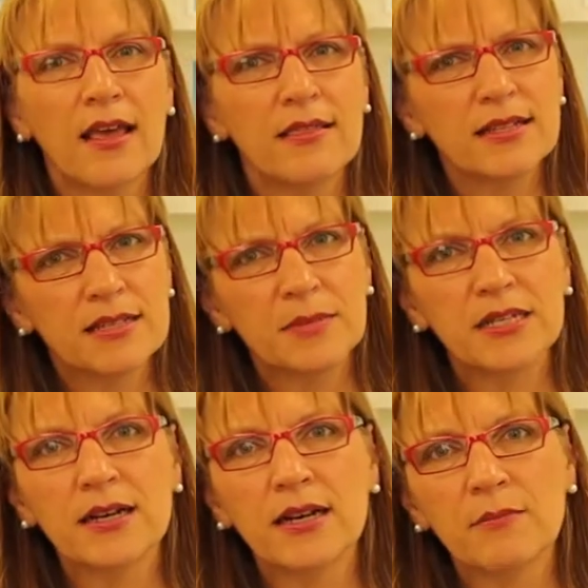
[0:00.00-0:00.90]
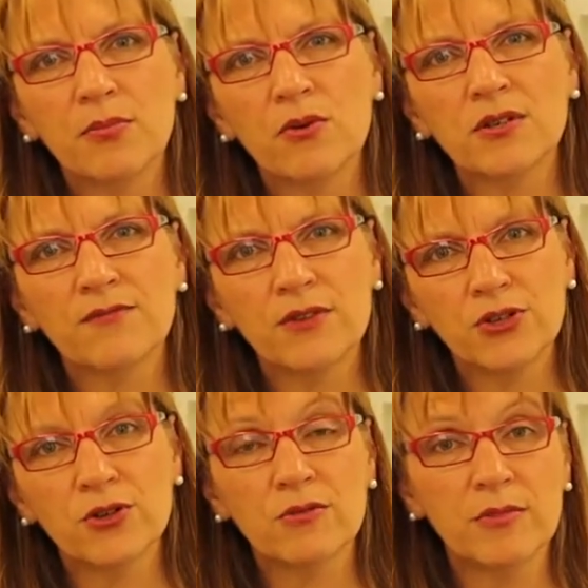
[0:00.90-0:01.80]
This is particularly important for
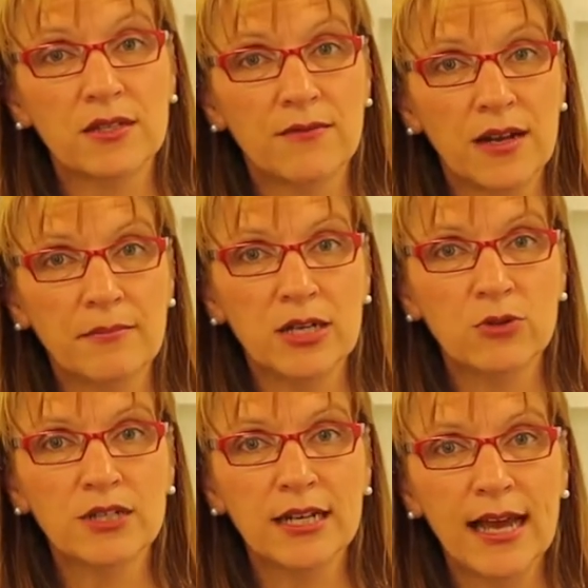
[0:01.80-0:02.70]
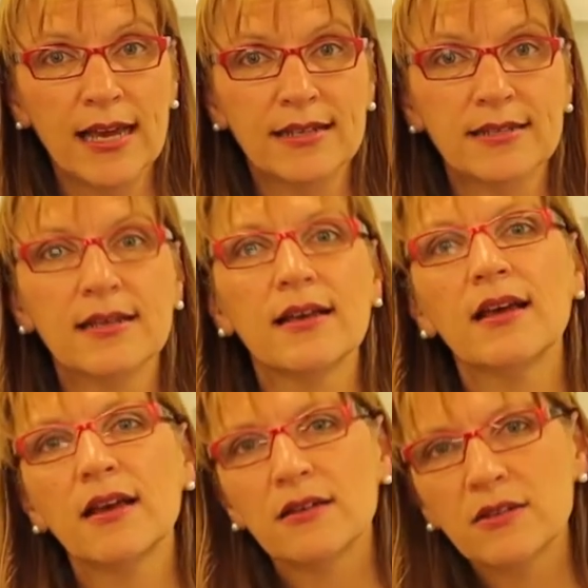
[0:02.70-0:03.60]
children with developmental delays,
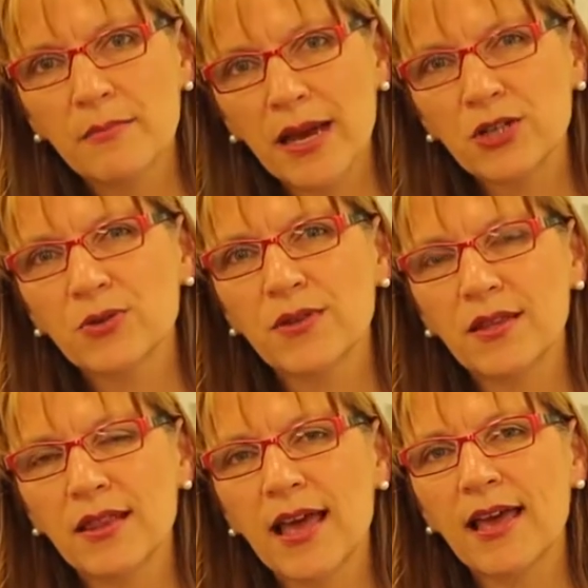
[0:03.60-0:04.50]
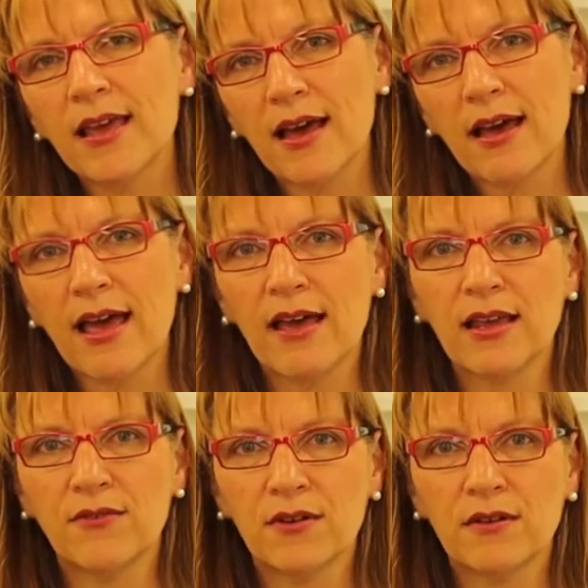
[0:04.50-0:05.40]
to make sure that they are
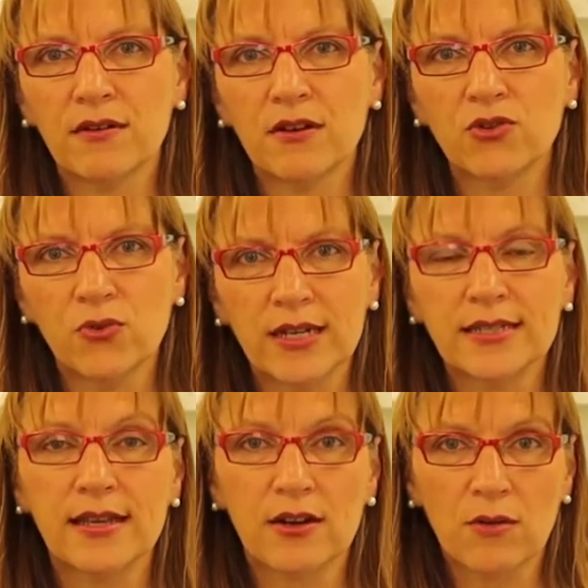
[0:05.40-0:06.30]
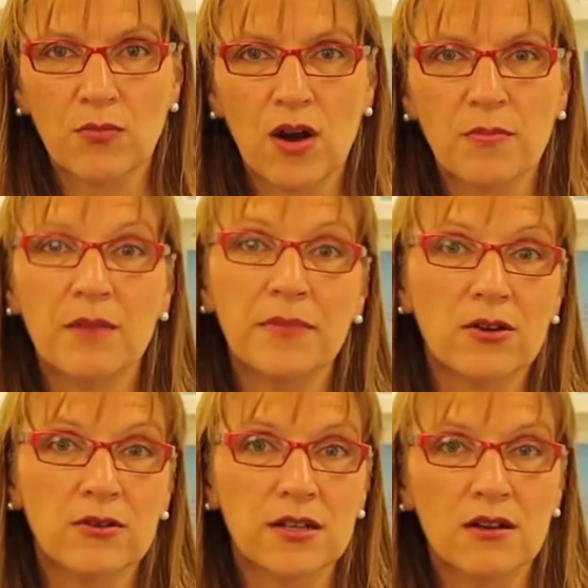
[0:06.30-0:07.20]
given toys that are appropriate,
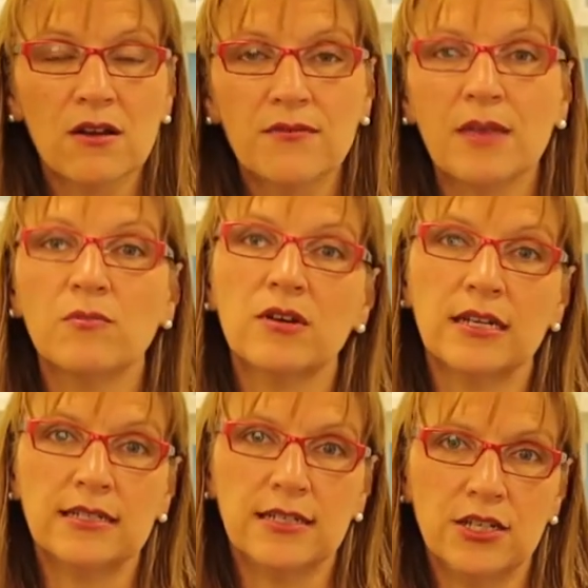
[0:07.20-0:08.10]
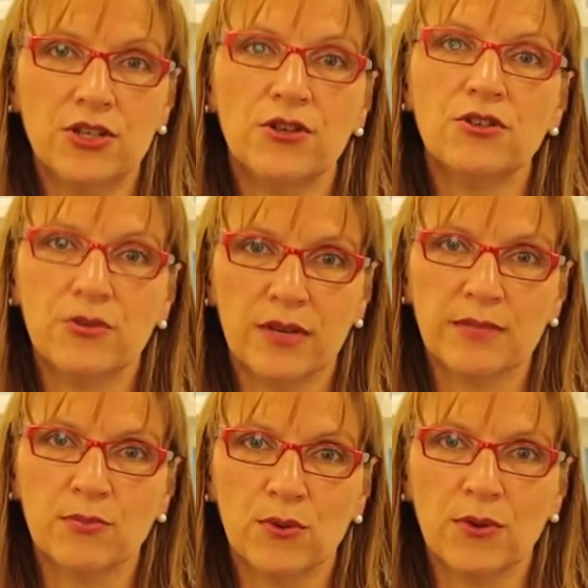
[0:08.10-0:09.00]
because a lot of them will continue to
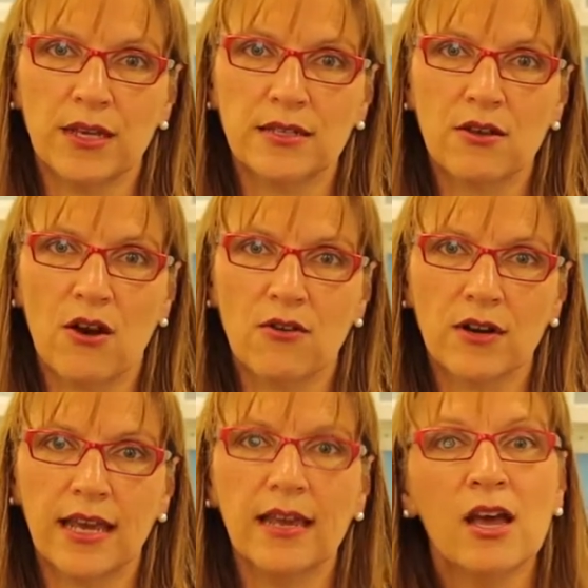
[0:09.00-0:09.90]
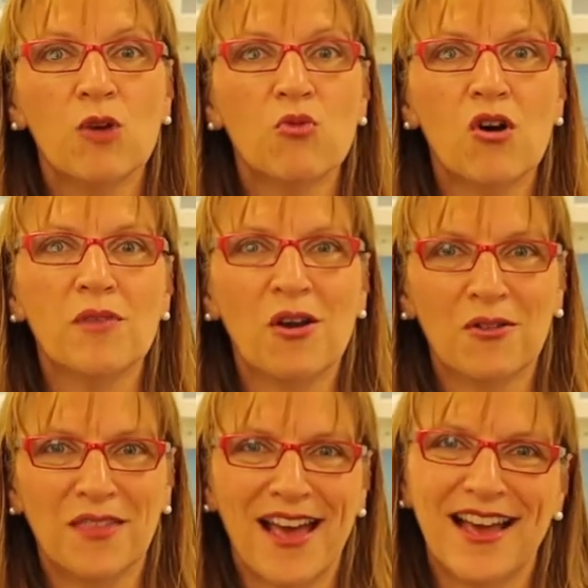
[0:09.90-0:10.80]
explore things orally well
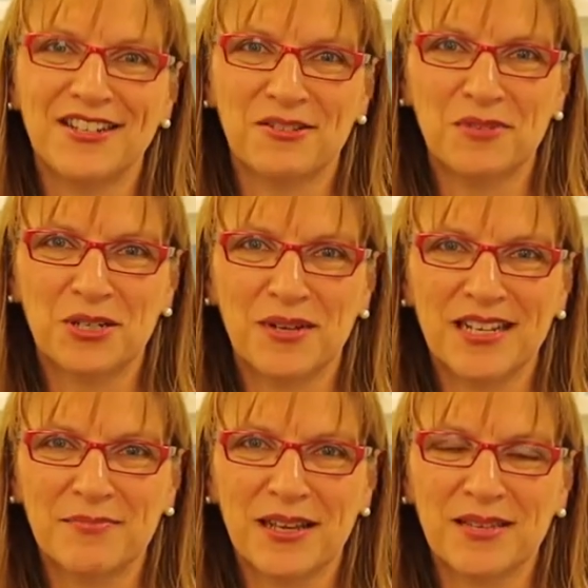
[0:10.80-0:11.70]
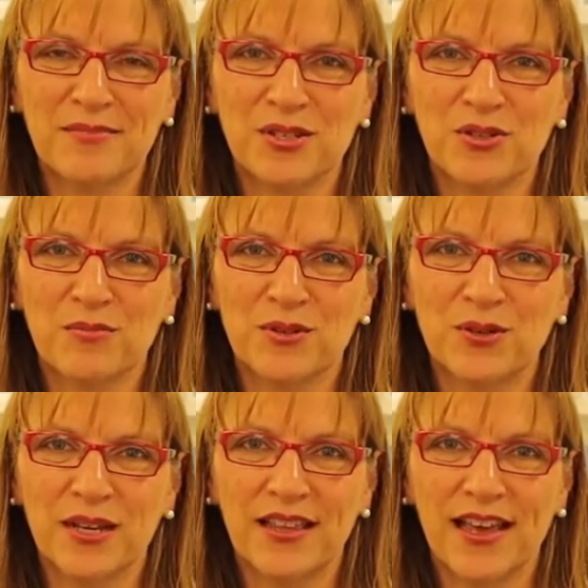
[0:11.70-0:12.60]
beyond the age at which we expect them to stop
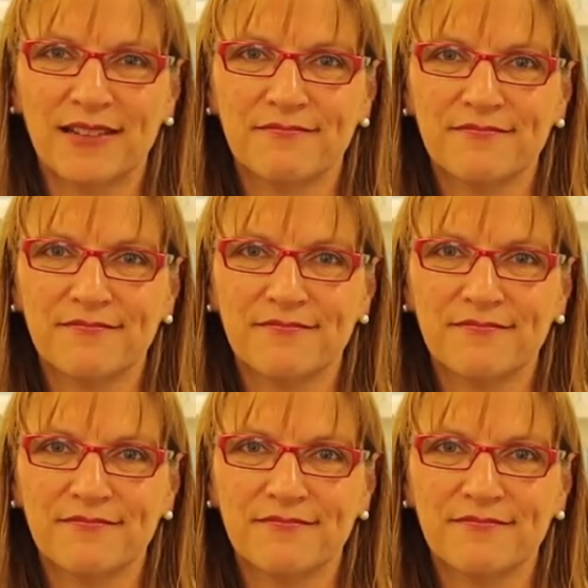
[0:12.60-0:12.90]
doing that.